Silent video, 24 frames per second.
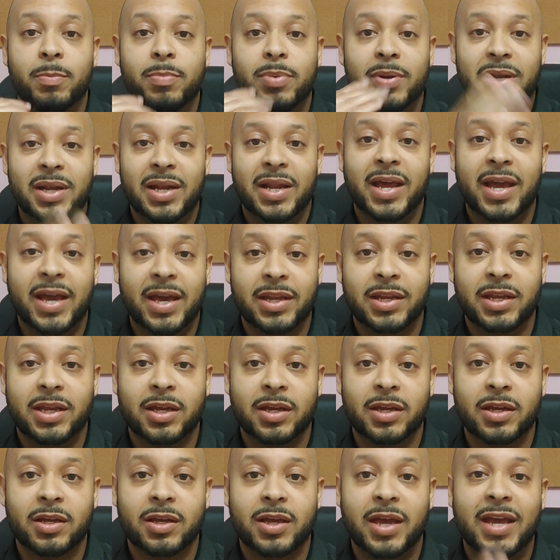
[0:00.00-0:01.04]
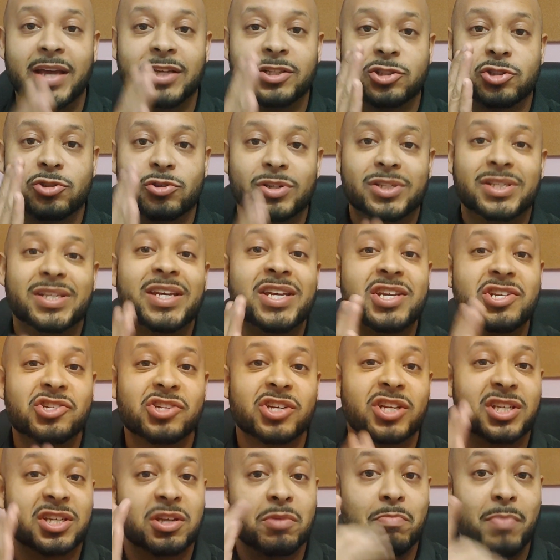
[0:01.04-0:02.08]
planning and
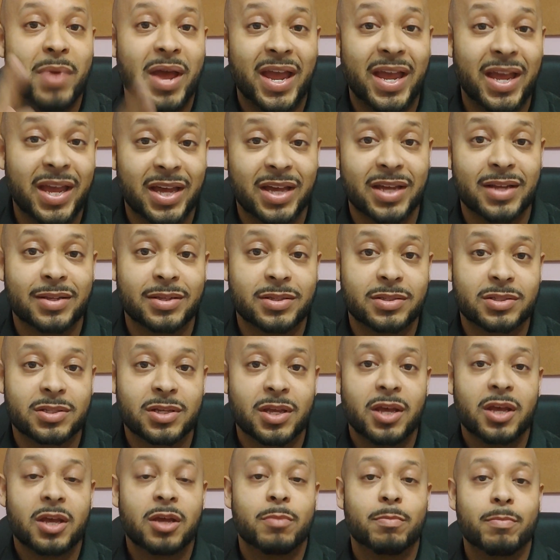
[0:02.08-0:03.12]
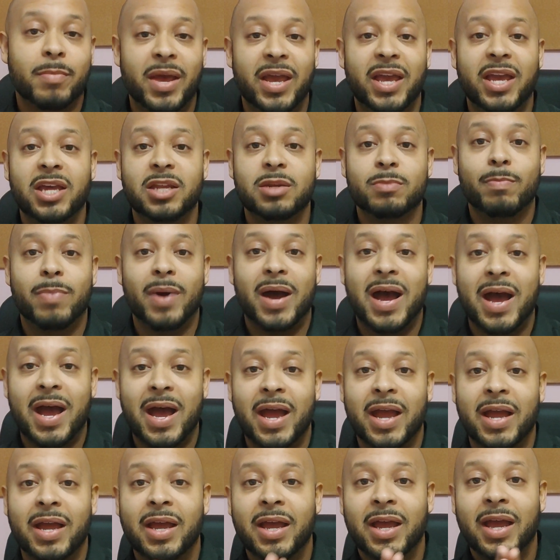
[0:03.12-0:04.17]
strategic demands made
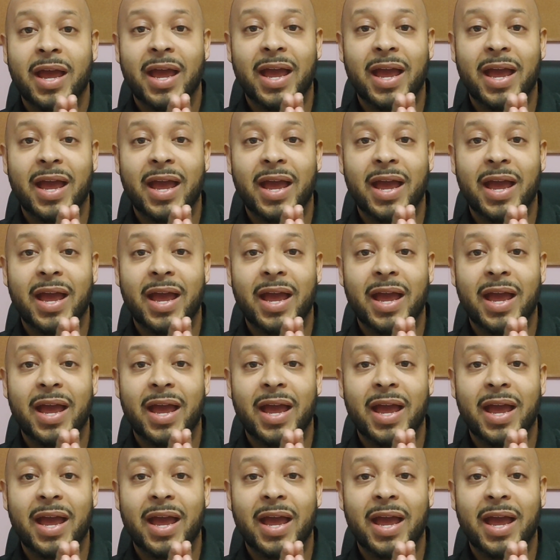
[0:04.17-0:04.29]
by